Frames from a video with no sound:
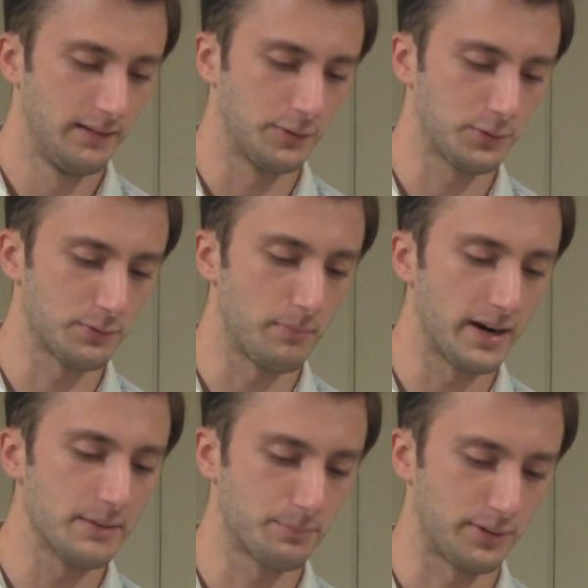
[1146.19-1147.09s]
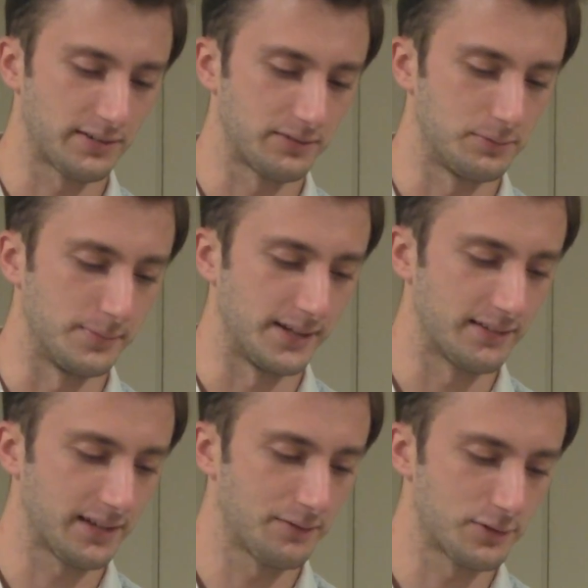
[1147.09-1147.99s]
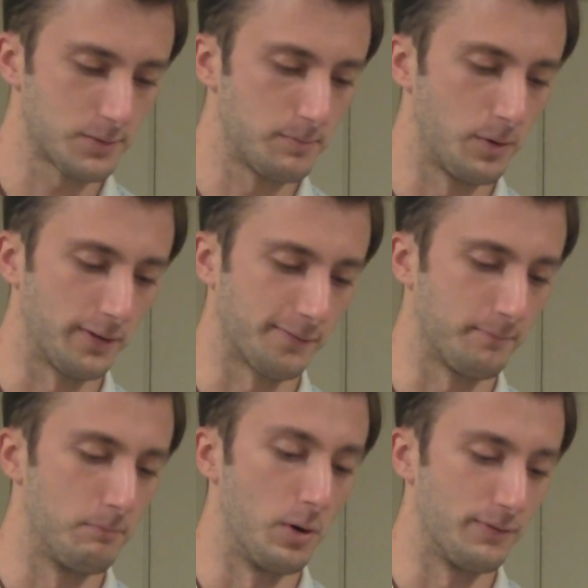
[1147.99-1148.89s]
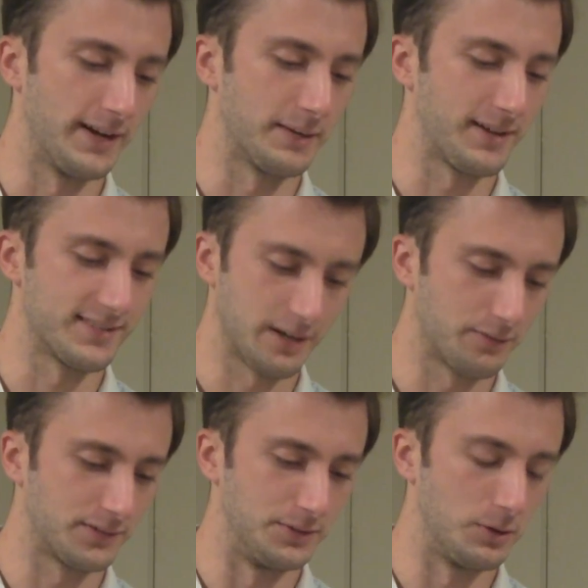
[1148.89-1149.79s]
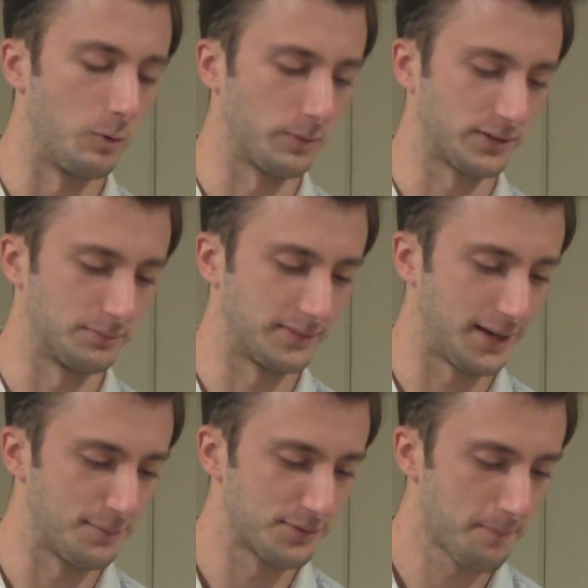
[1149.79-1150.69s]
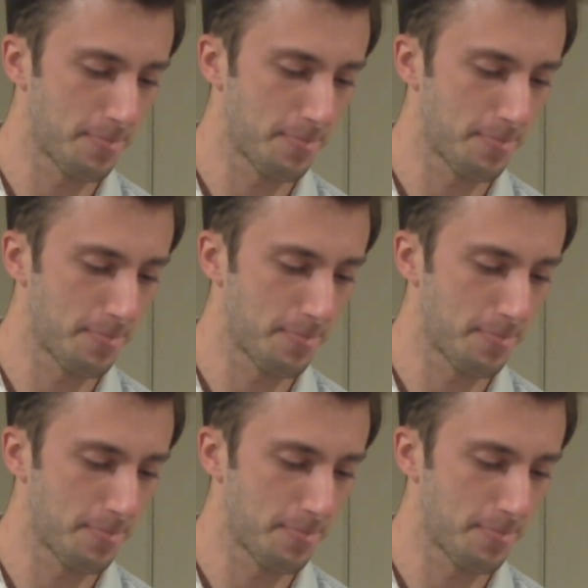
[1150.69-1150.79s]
This was mighty impressive to me, as I have trouble motivating myself to do homework sometimes.